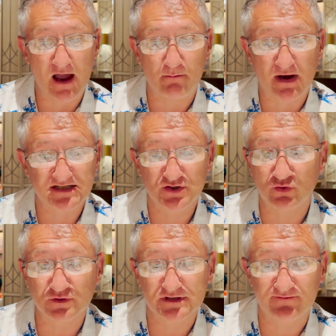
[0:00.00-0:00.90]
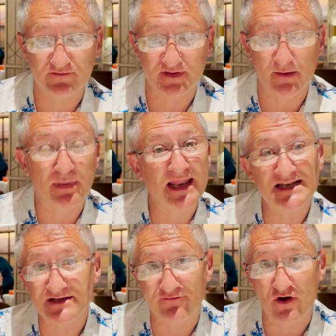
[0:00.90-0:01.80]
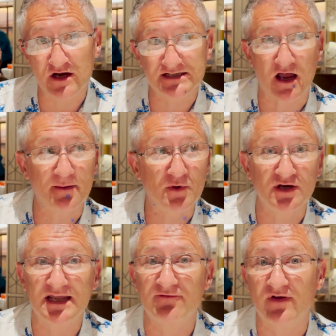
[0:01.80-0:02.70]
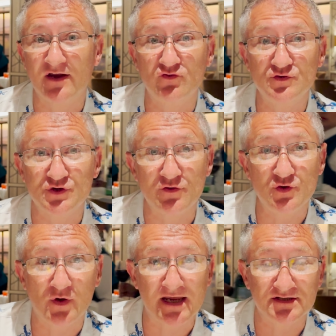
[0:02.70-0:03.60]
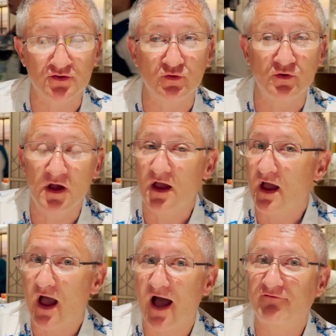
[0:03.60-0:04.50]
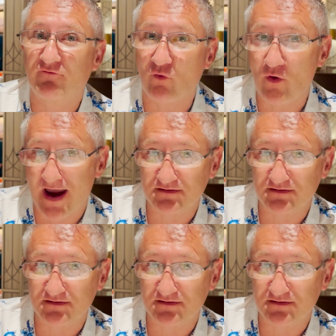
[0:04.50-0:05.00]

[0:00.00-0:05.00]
My scores, the polenta fries, I'm going to give a Crucial UK score, a 4 out of